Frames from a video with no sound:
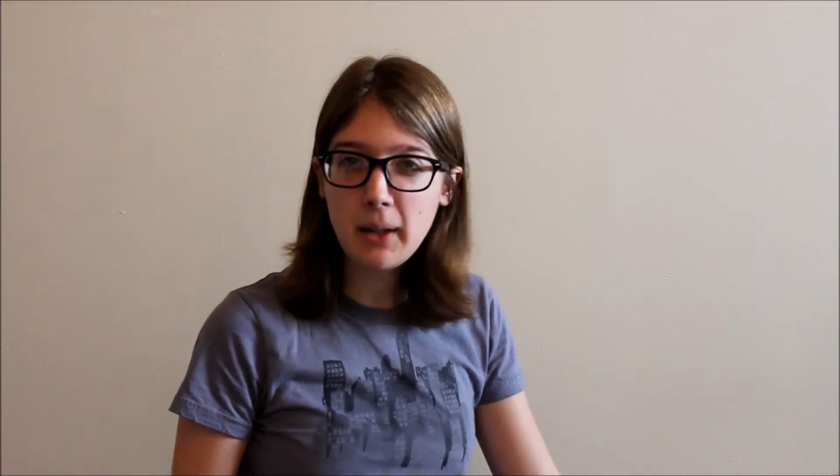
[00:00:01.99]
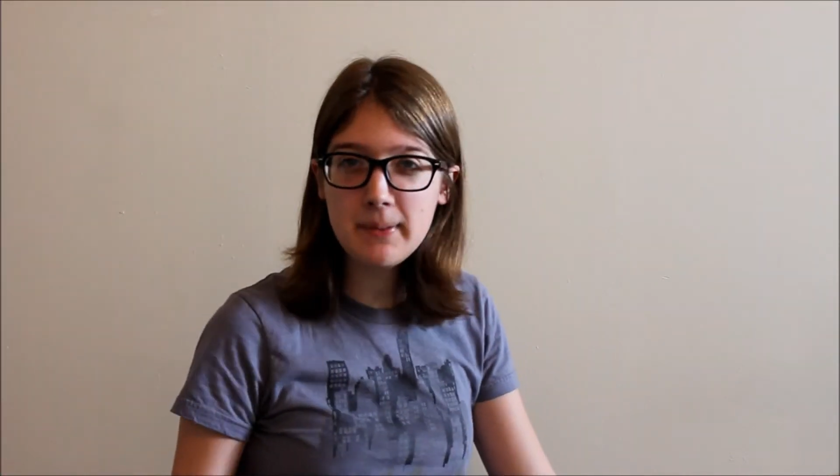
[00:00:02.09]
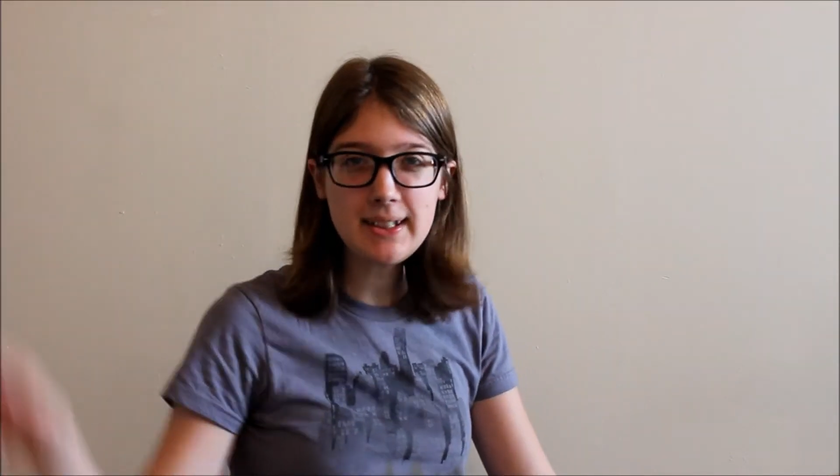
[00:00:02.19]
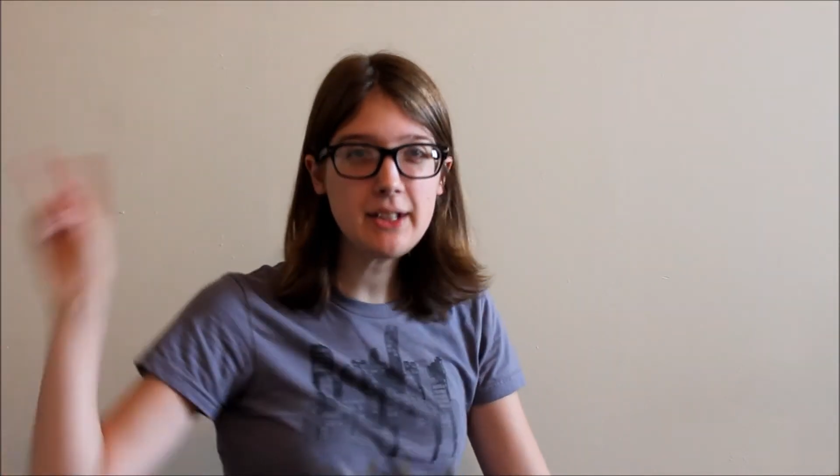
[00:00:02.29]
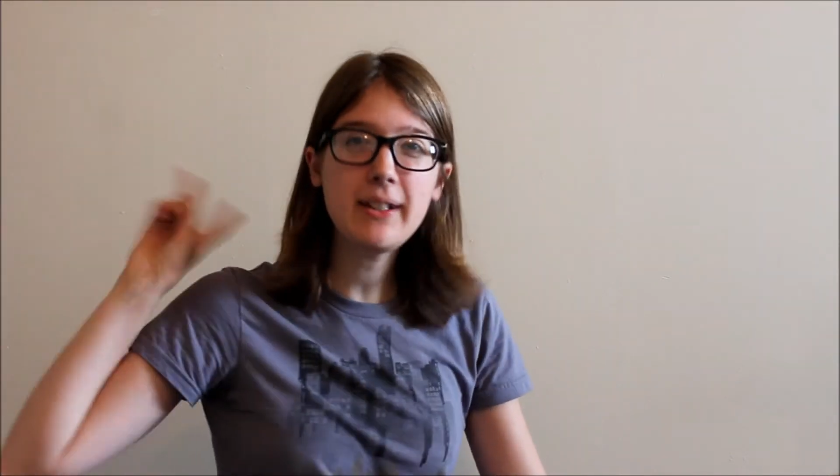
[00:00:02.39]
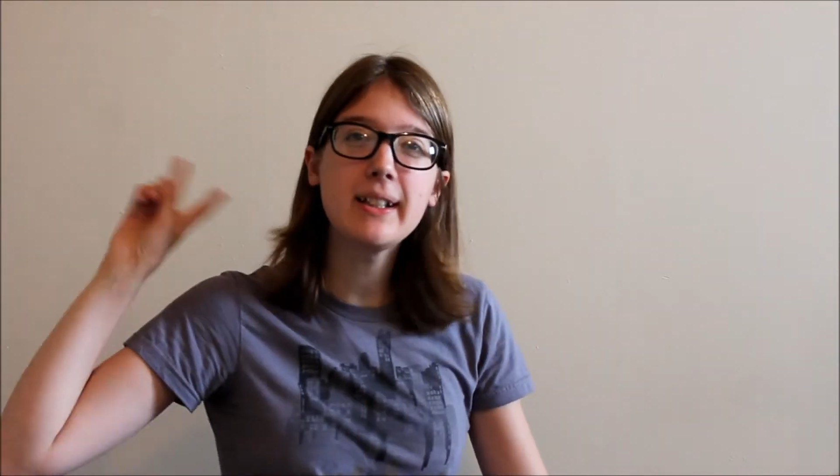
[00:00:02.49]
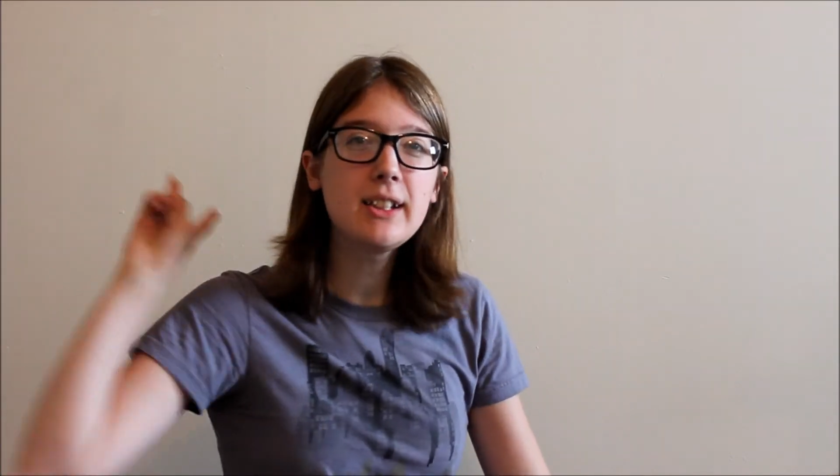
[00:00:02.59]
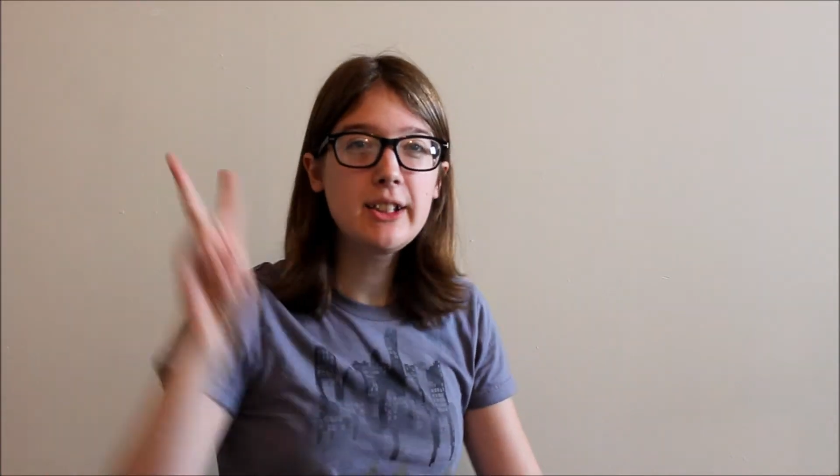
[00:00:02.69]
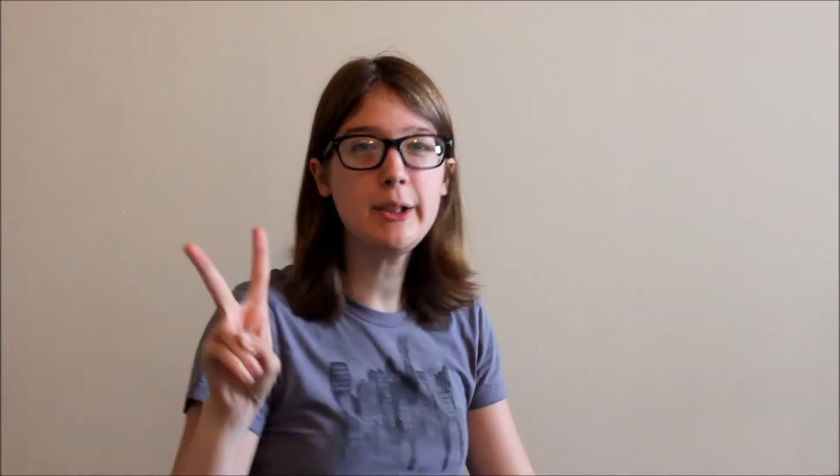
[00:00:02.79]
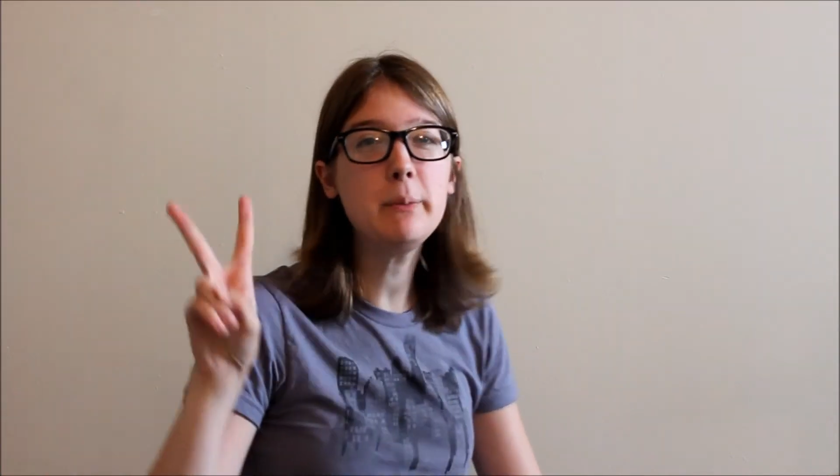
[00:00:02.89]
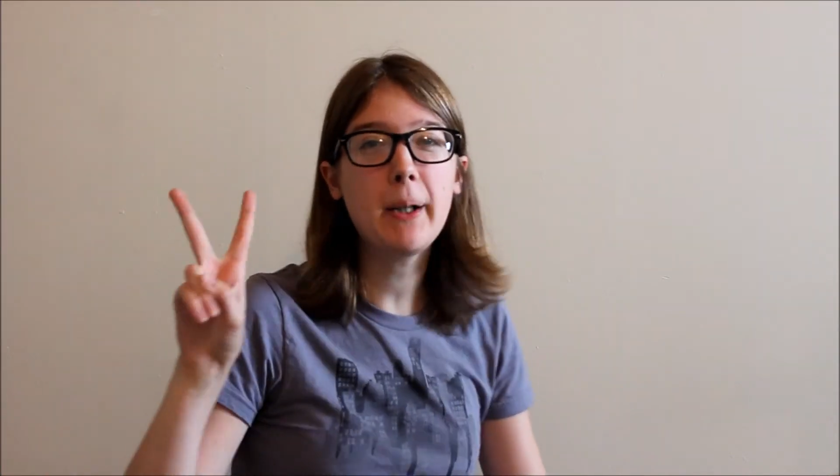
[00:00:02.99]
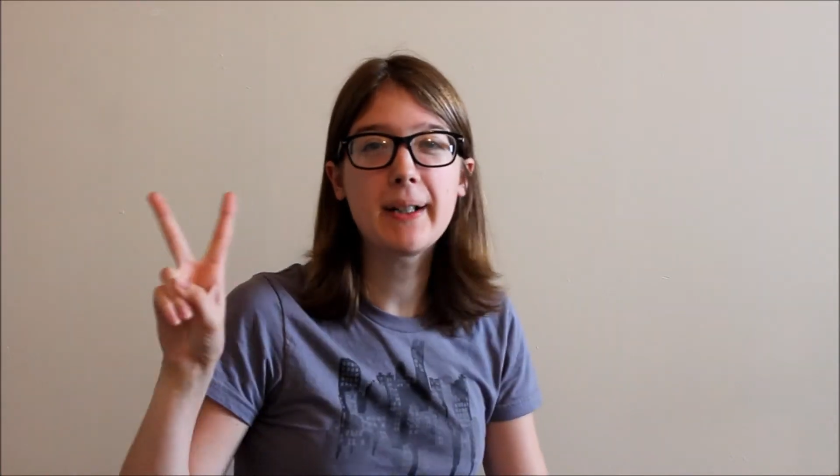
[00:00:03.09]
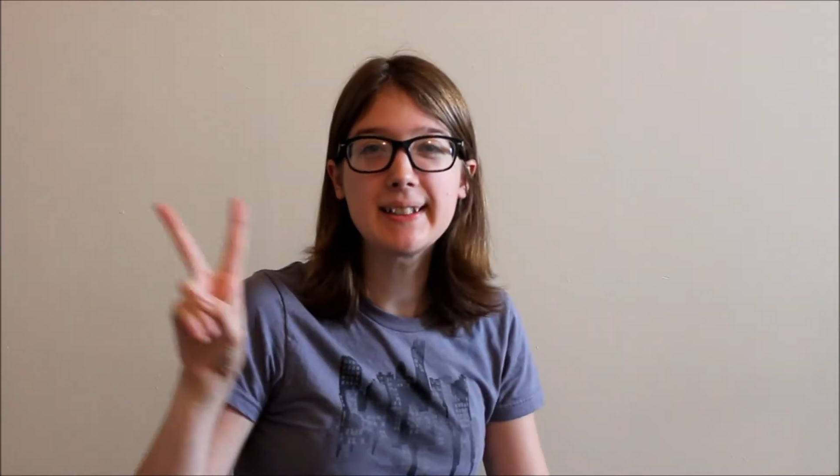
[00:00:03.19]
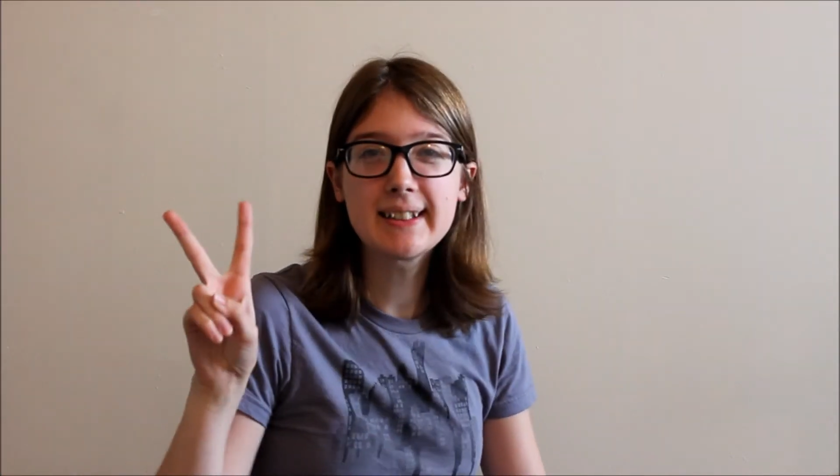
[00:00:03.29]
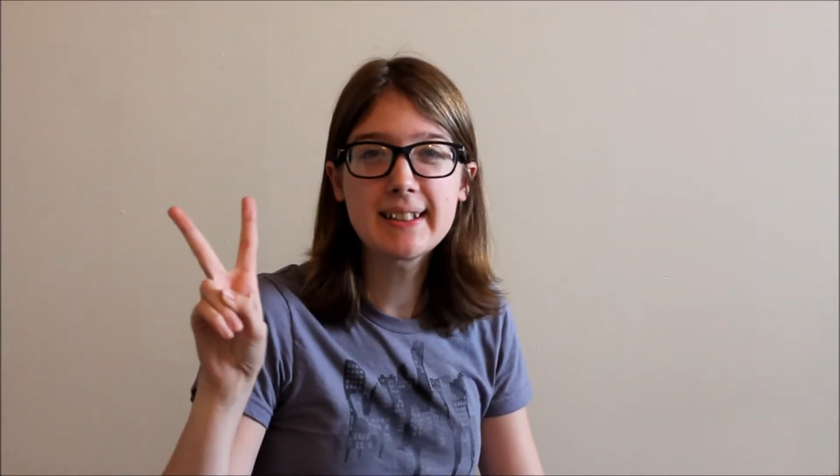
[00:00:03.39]
comes to you in two
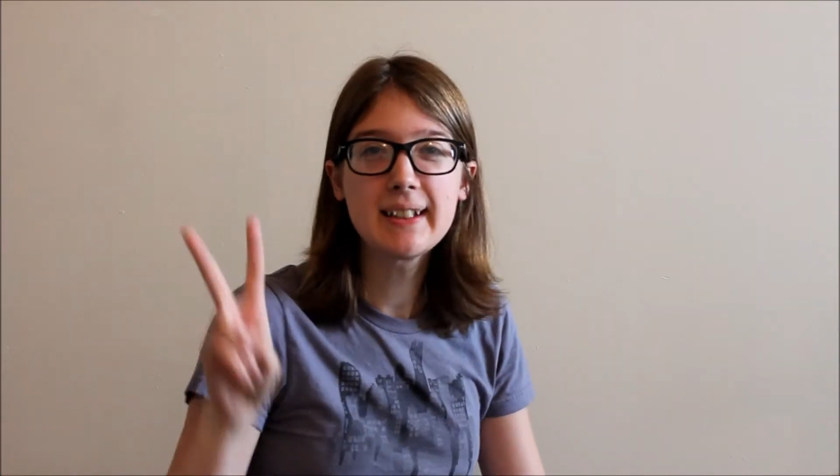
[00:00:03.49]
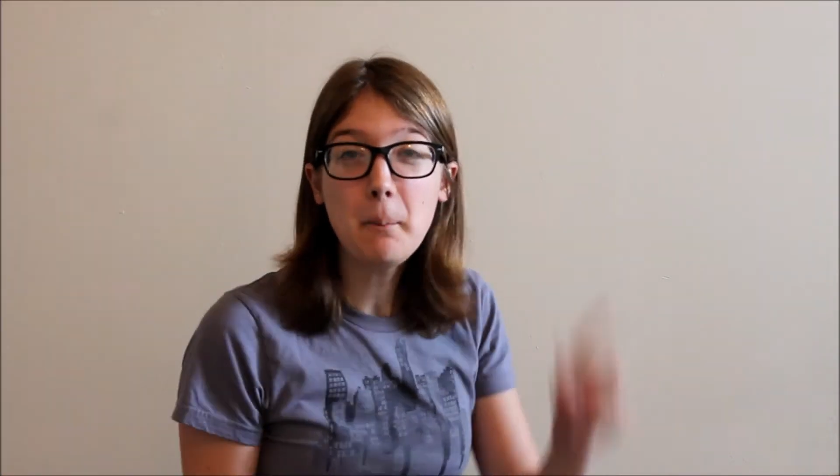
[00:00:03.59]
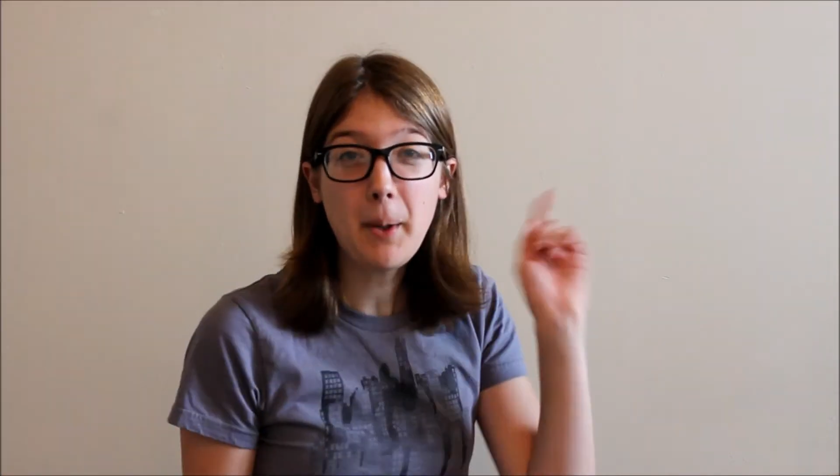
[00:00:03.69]
parts.